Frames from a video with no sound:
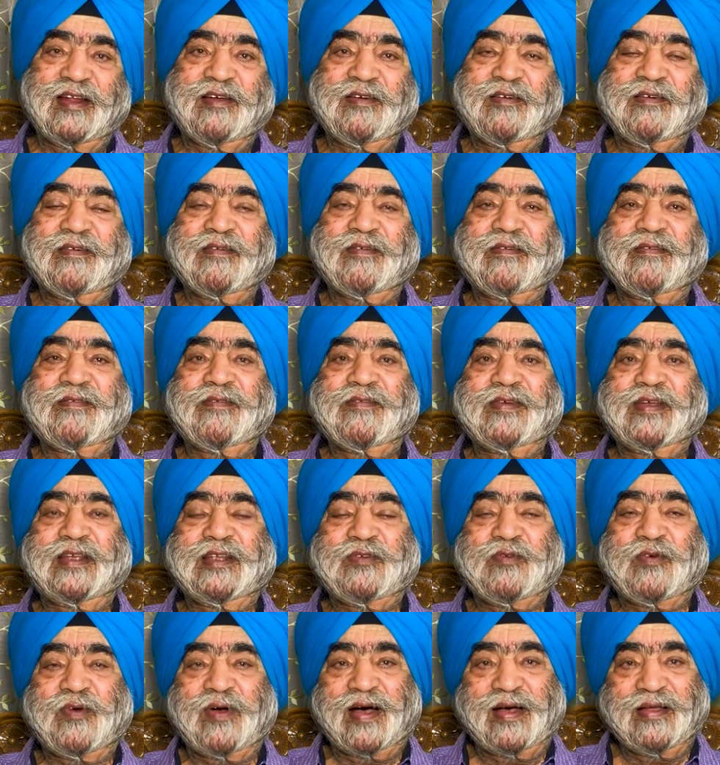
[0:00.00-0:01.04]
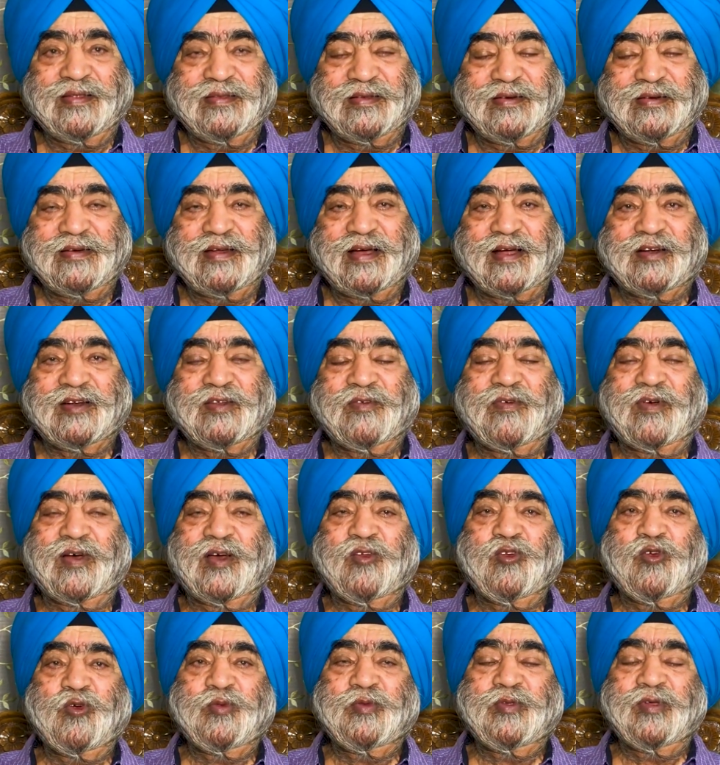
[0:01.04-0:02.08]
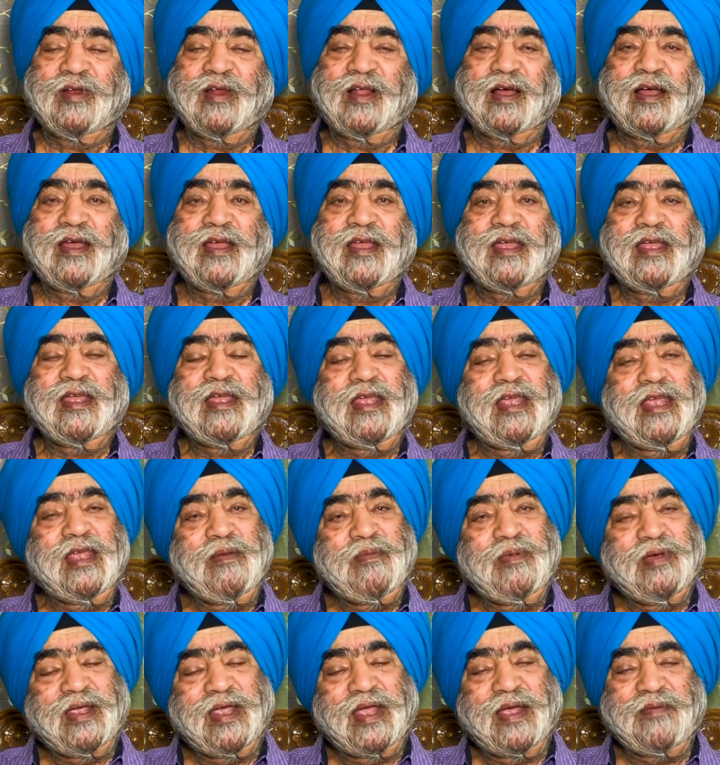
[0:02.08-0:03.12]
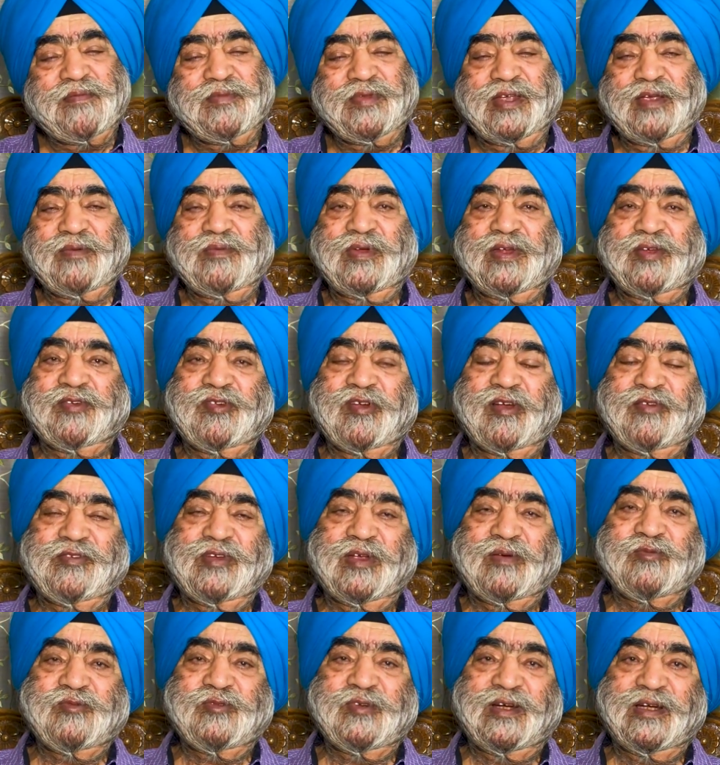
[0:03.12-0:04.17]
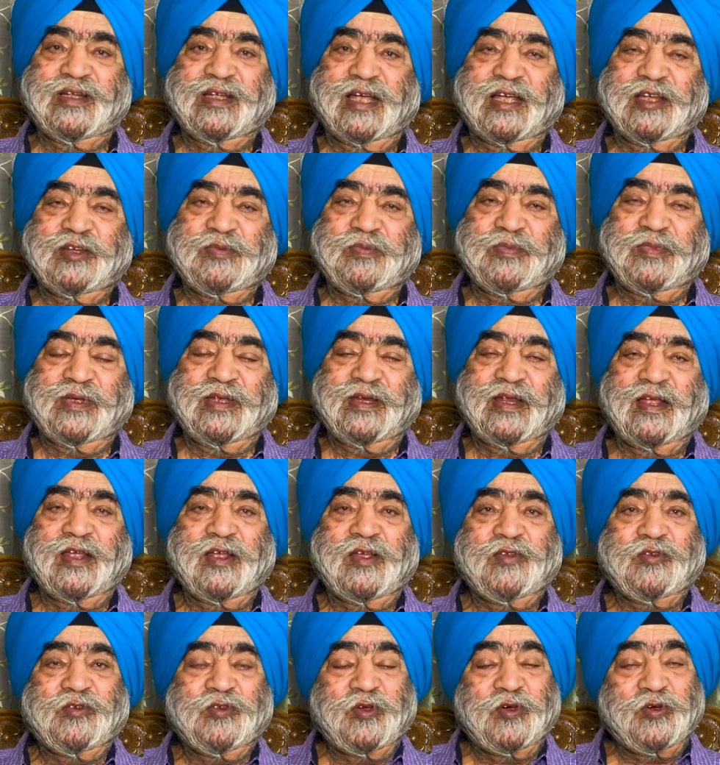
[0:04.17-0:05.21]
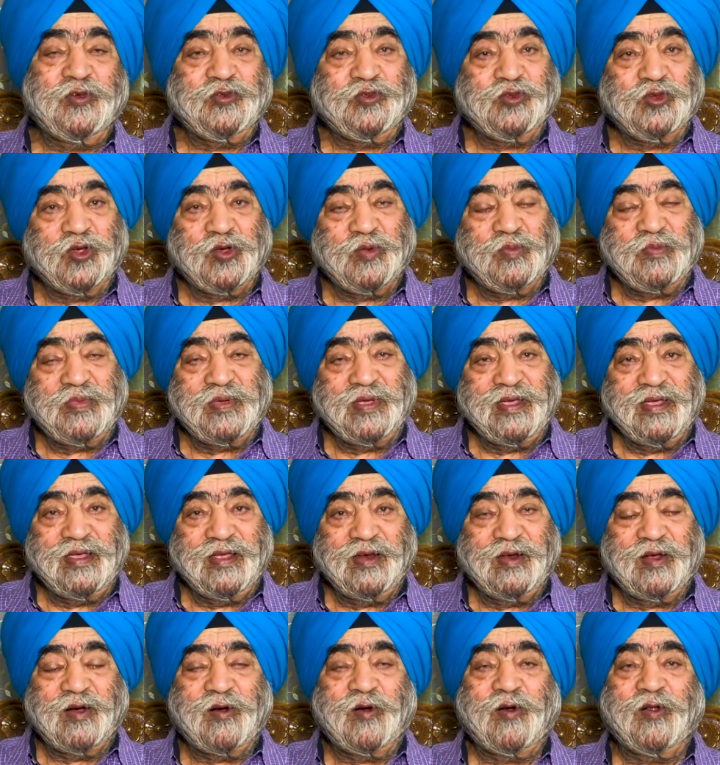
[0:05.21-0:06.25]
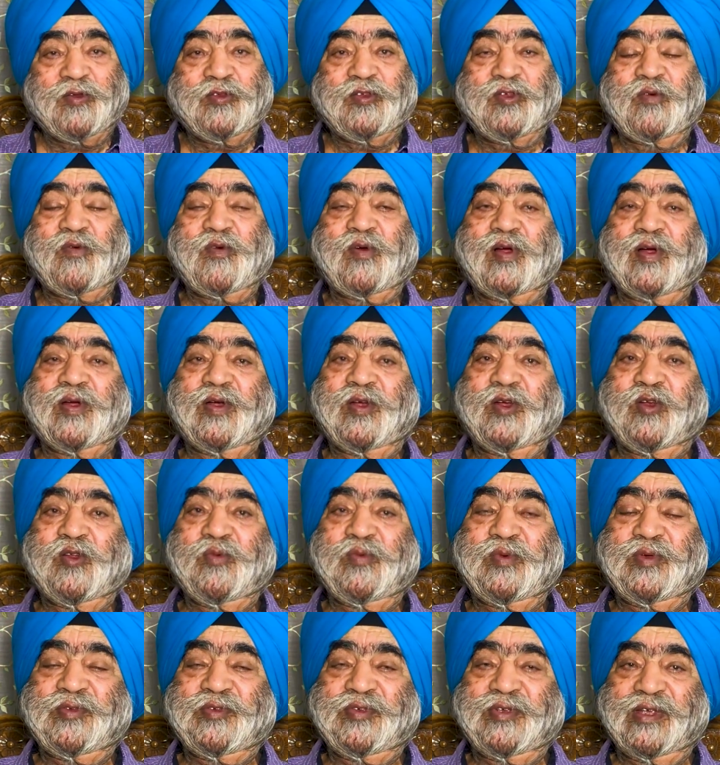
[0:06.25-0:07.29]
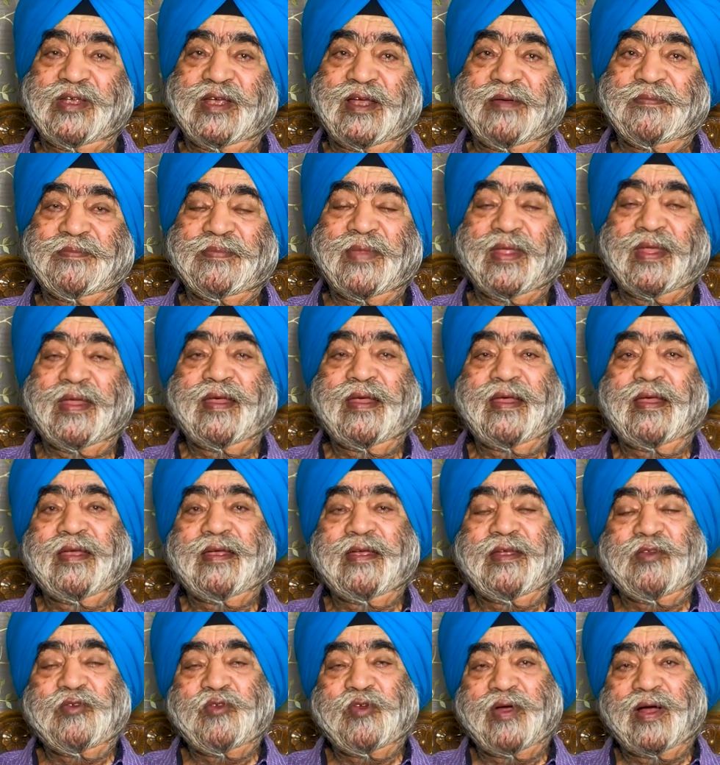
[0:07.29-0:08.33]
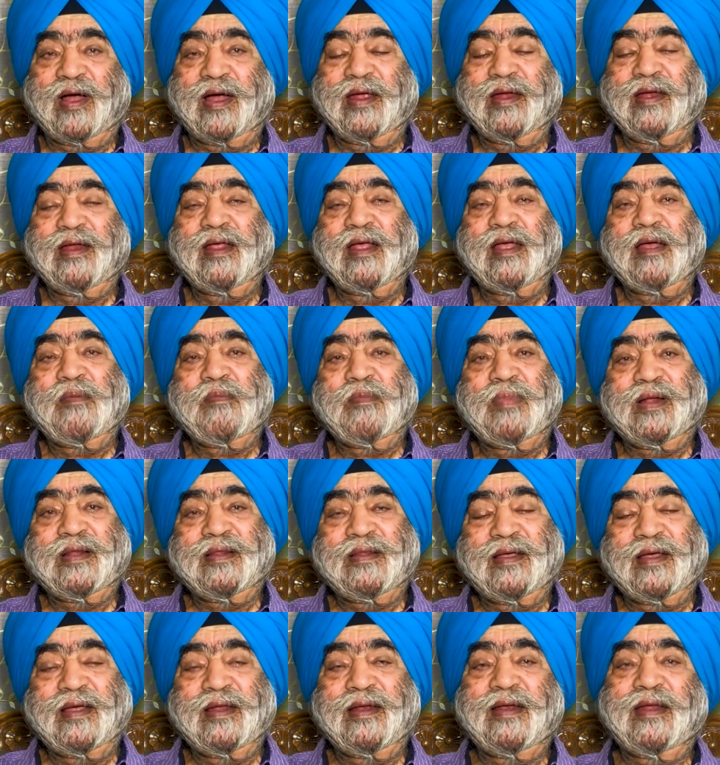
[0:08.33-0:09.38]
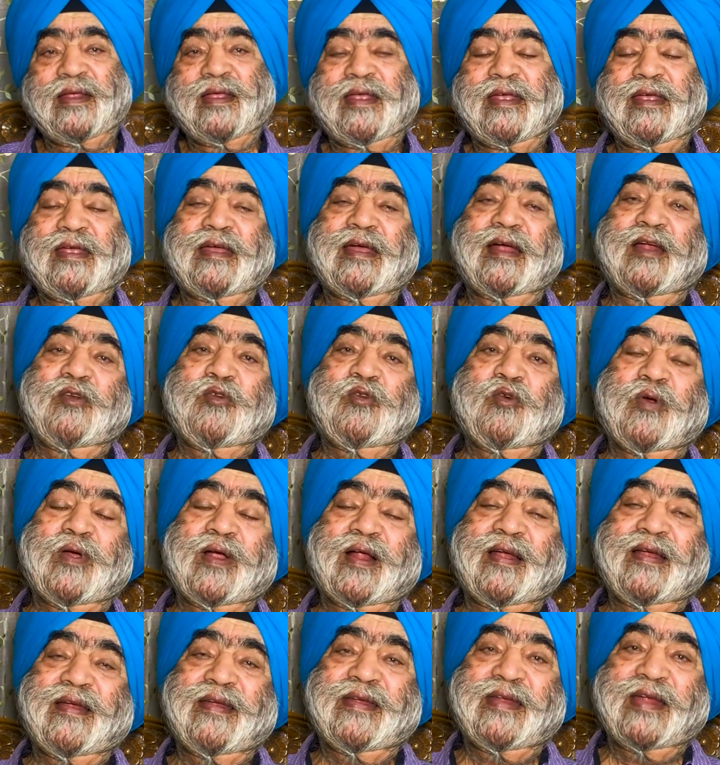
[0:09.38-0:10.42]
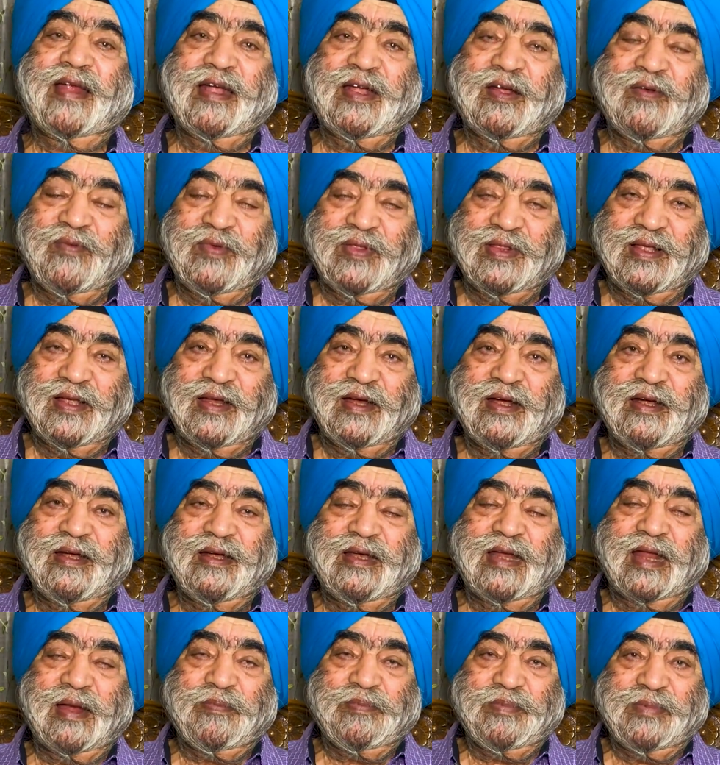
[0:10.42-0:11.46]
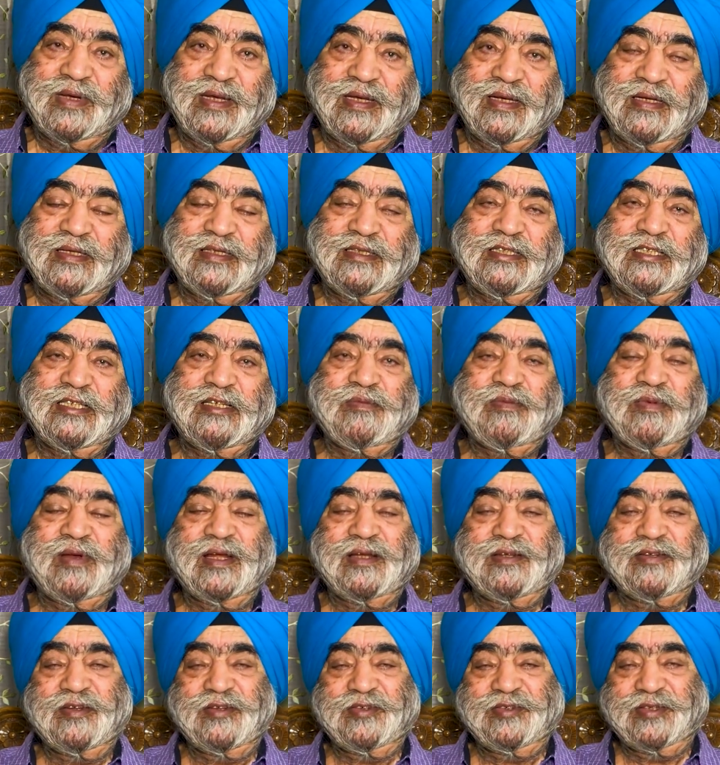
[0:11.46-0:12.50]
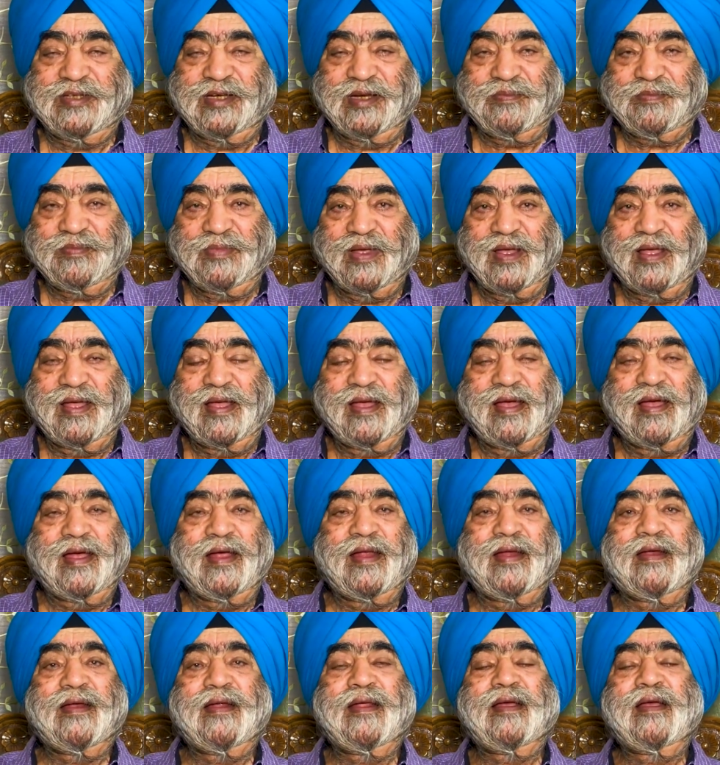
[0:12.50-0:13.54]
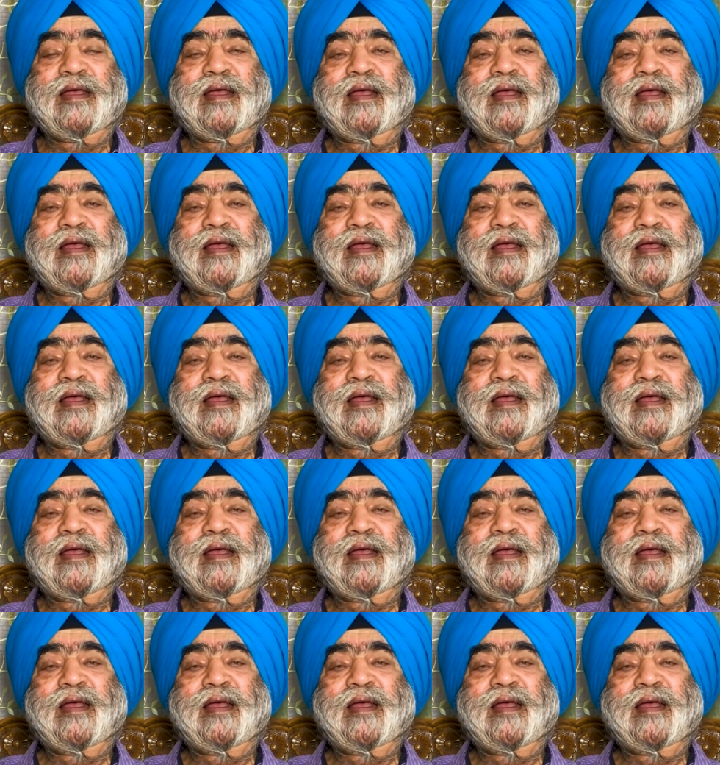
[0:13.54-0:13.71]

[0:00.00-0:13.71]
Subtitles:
of his father, Dr. Farooq Abdullah, he became chief minister of Jammu and Kashmir. So Sukhbir also wanted to be CM. He tried, but then he had to contend with deputy chief ministership, and